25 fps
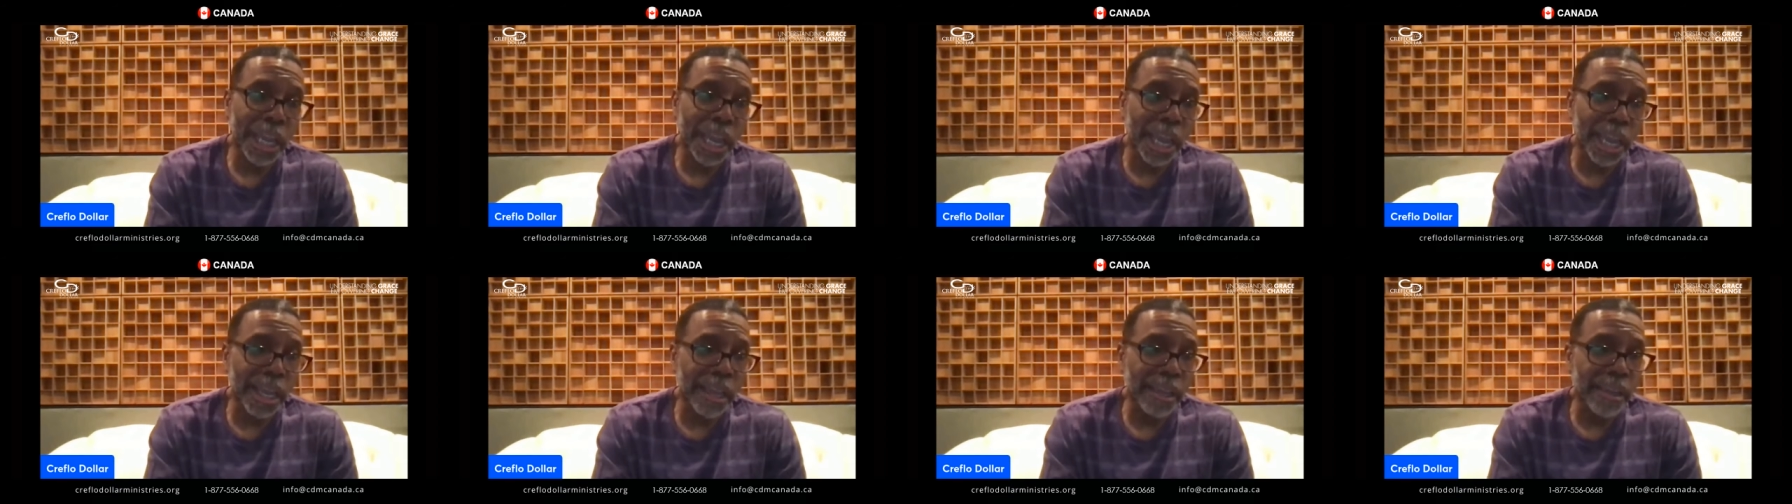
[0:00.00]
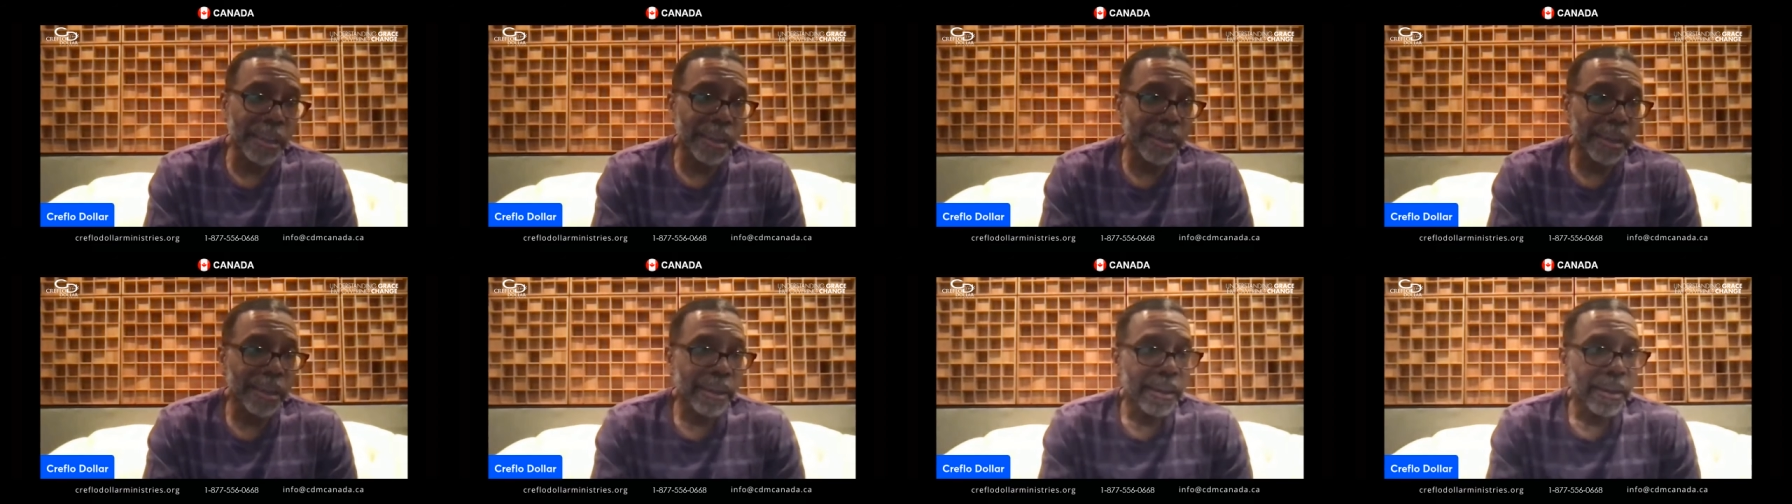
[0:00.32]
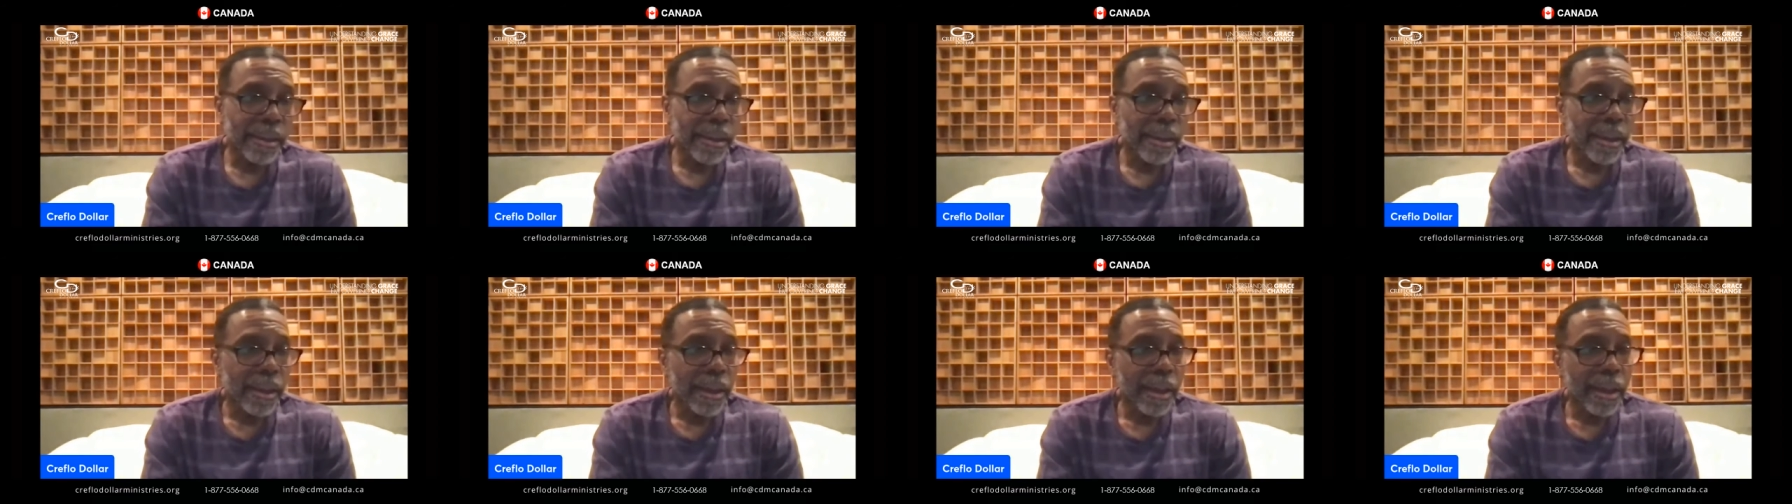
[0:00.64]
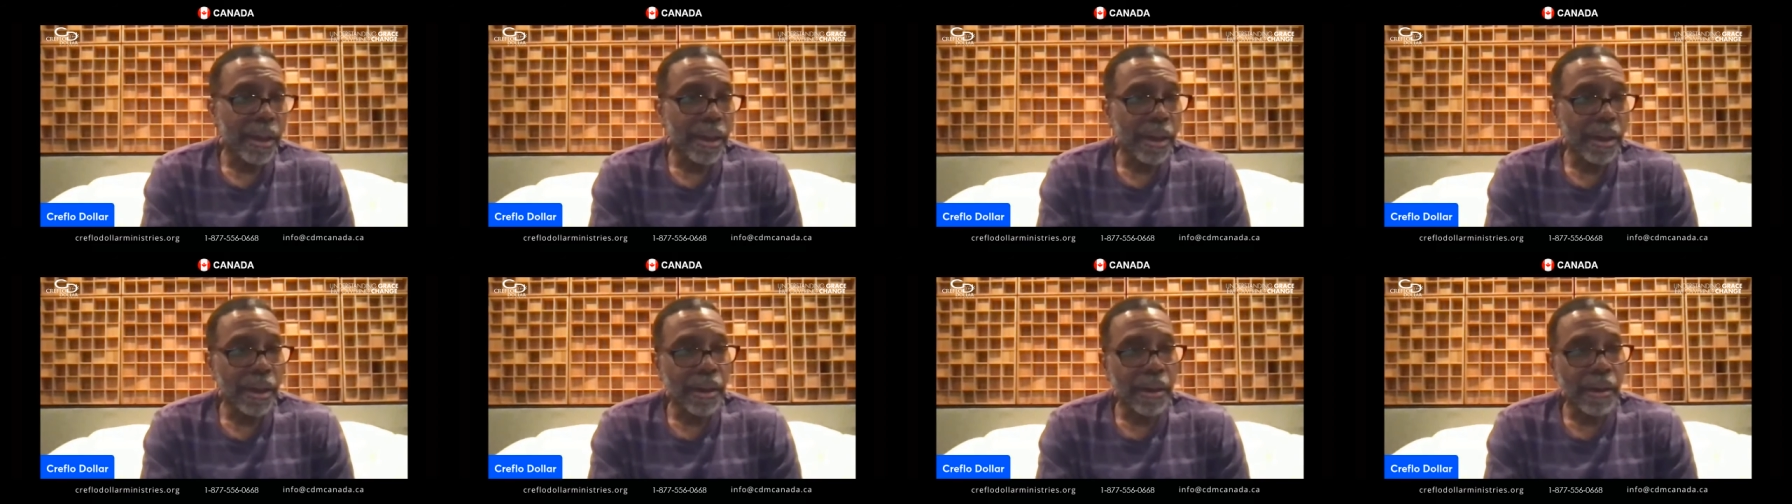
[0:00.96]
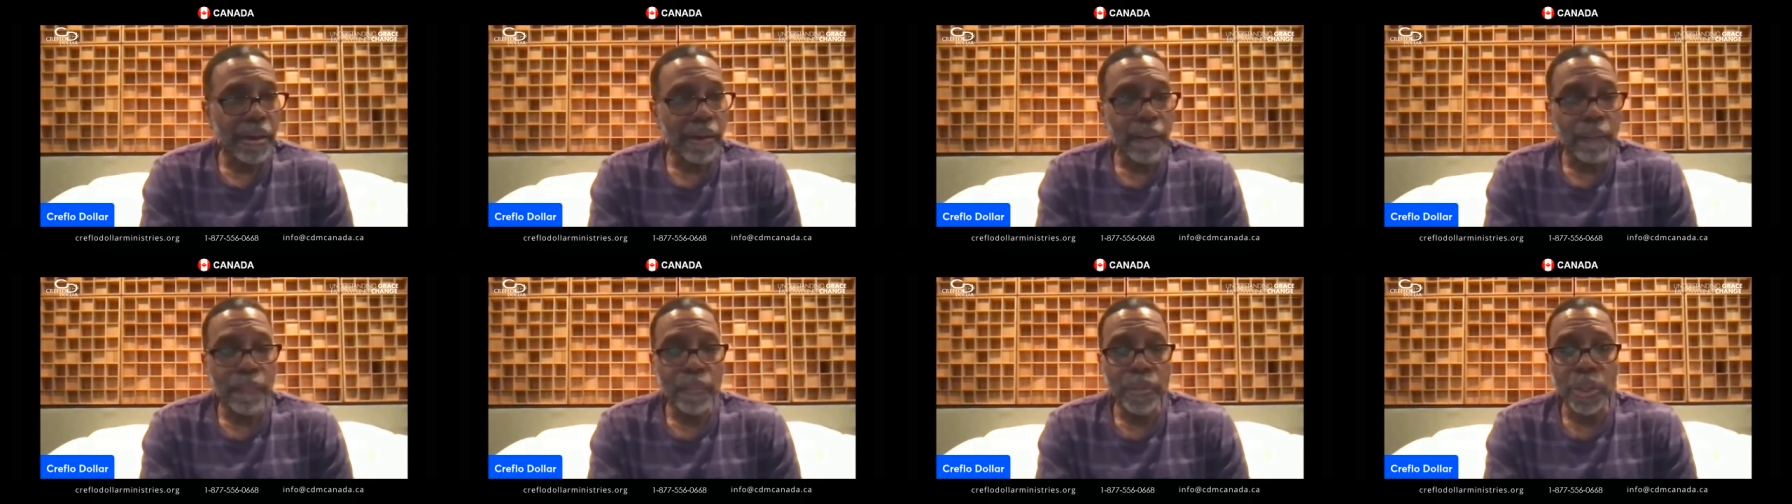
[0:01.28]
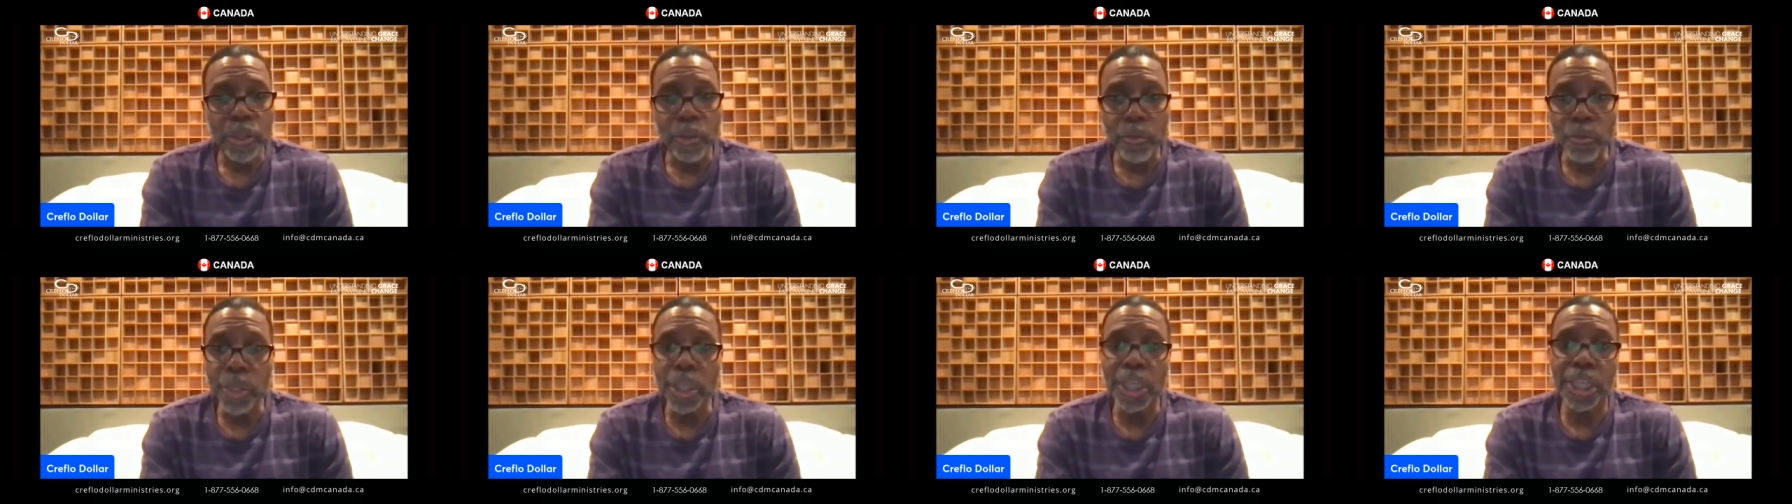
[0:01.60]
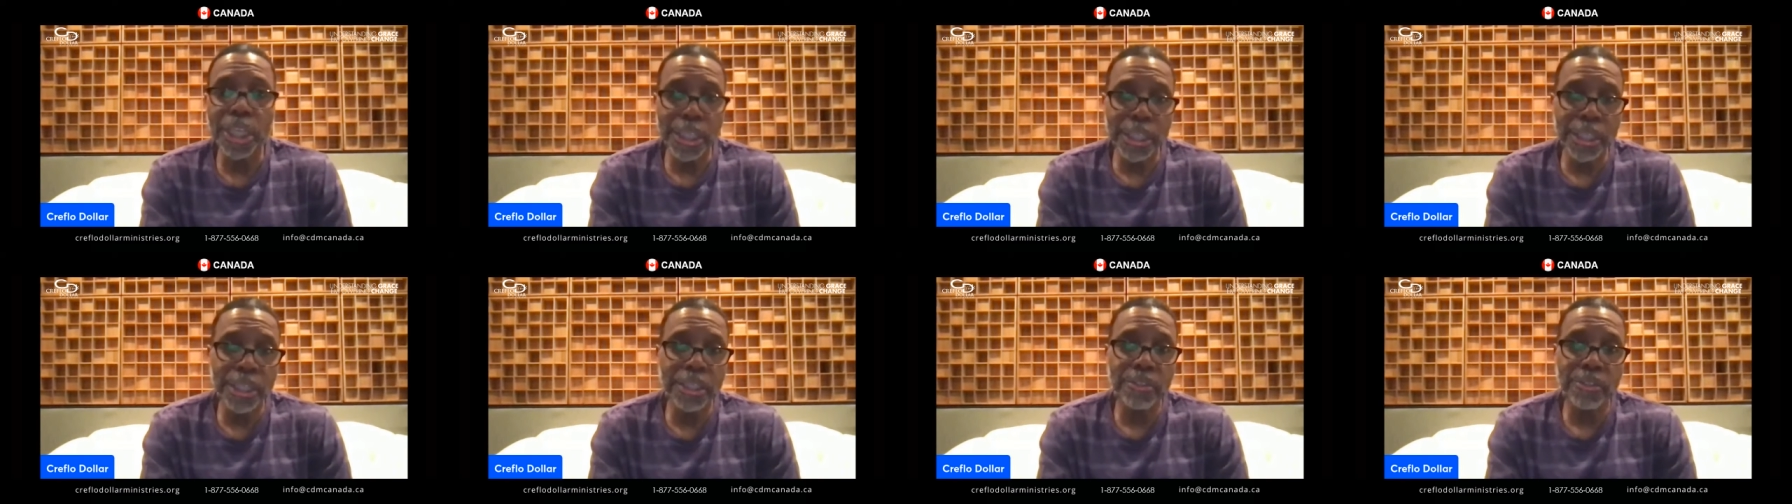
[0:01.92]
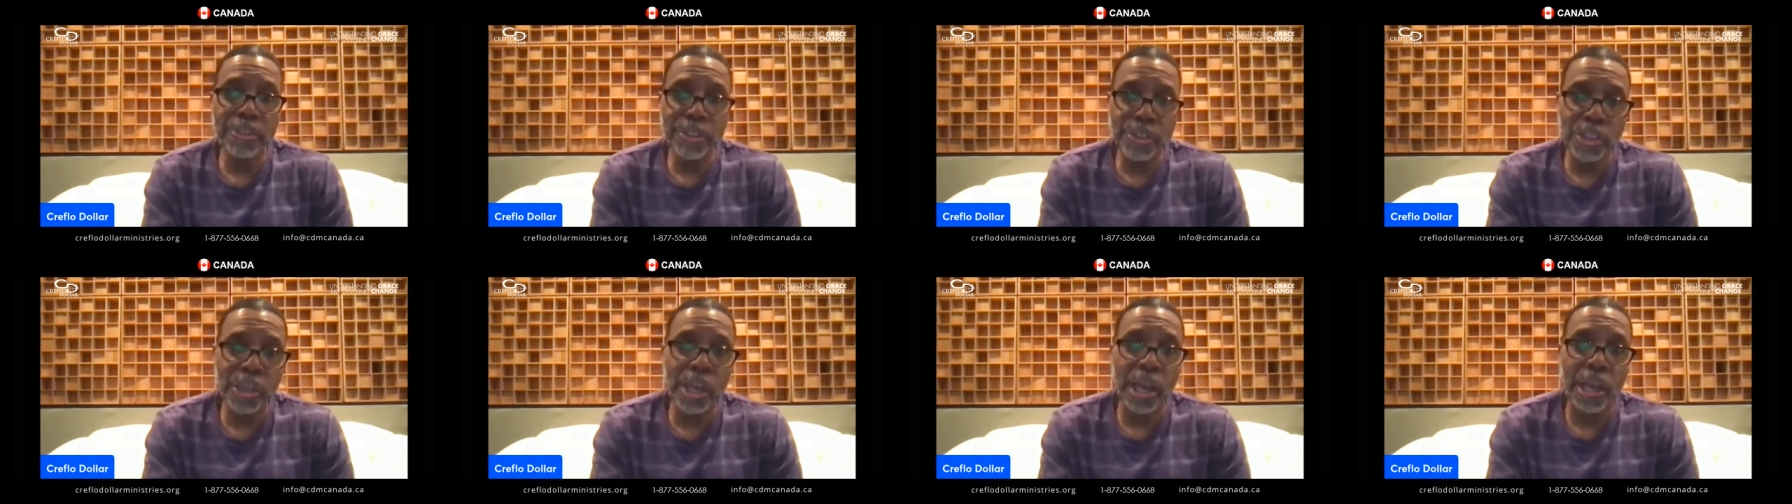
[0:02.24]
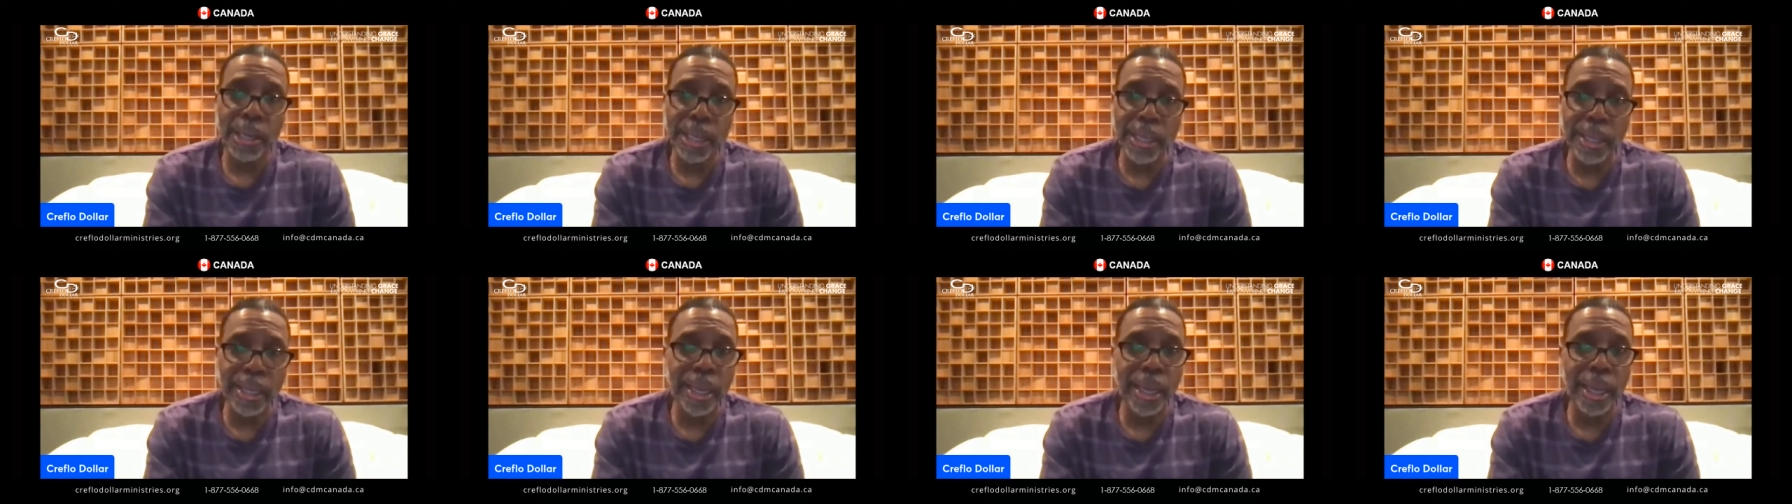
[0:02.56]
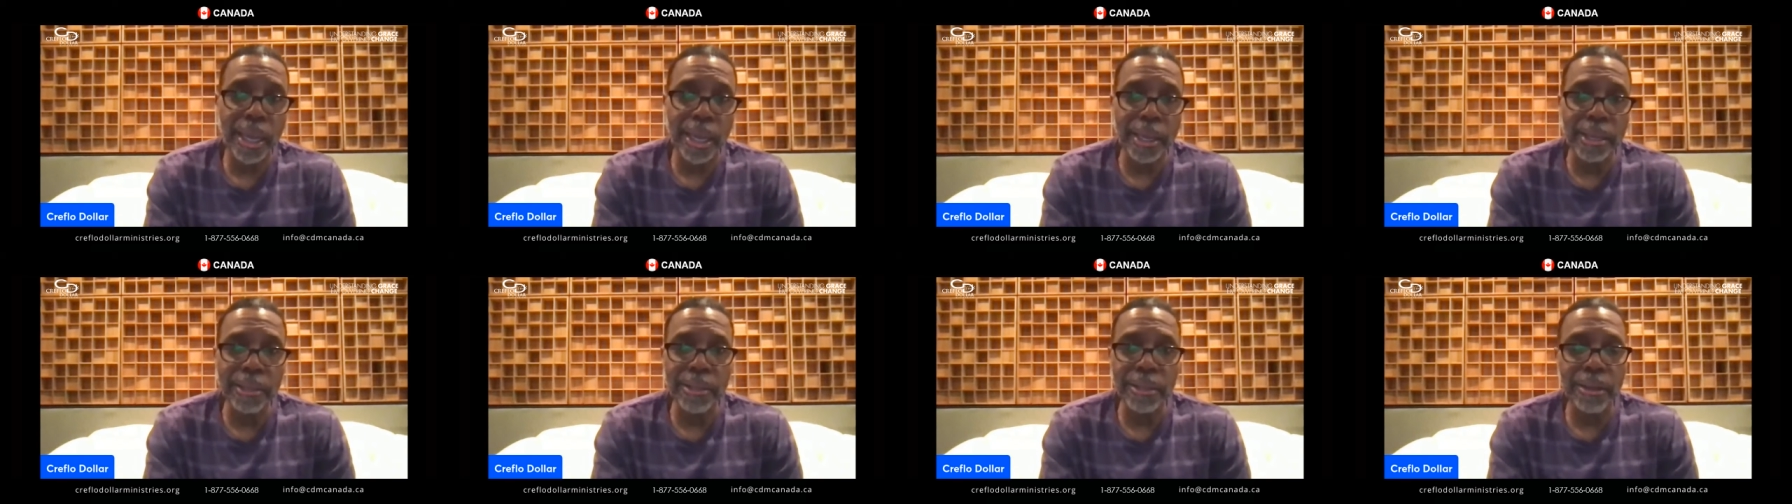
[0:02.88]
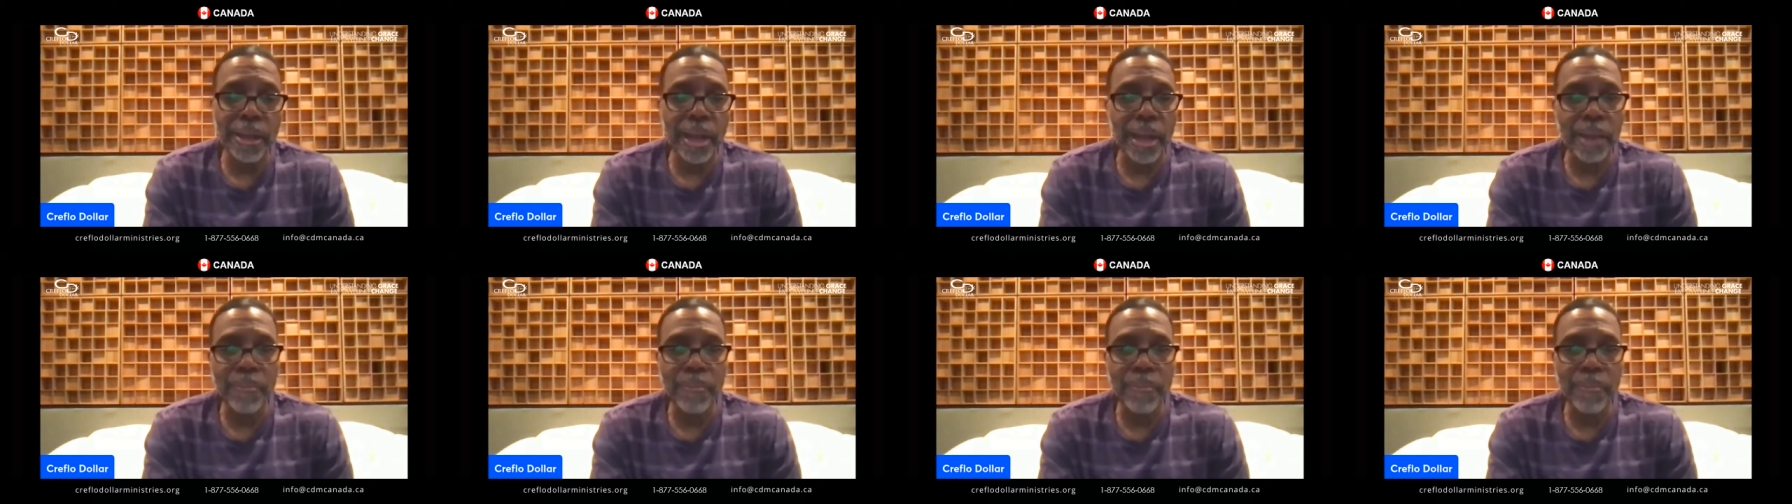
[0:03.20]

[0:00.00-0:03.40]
cake uh, it really is a chocolate cake. You know,